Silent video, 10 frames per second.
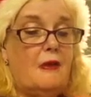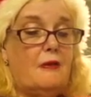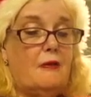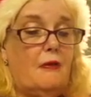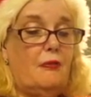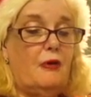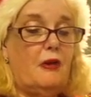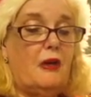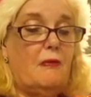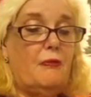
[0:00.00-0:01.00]
Sort of
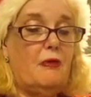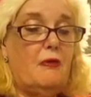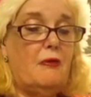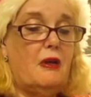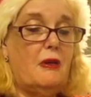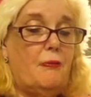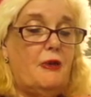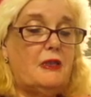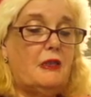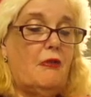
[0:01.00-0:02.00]
working, but looking a
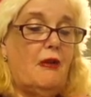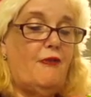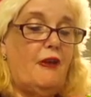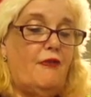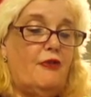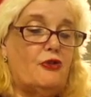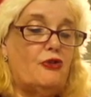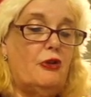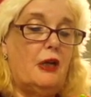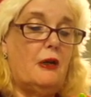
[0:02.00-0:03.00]
bit scruffy for a
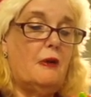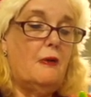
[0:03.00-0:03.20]
tree.